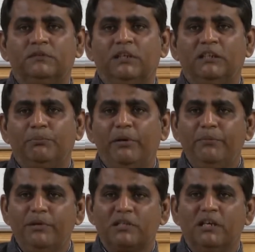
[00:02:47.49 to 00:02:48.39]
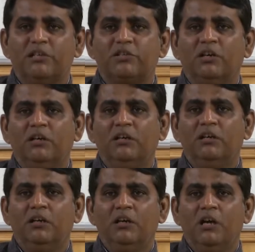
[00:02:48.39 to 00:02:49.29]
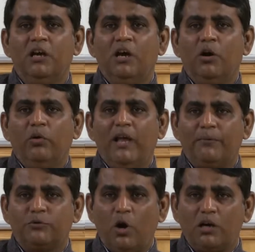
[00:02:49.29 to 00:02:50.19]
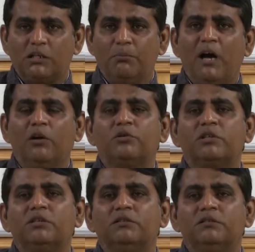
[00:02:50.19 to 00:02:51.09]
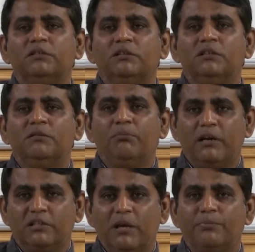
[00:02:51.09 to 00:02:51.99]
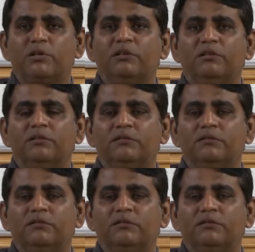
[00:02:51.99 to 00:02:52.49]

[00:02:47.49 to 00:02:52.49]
In the previous lecture, we have talked about perception,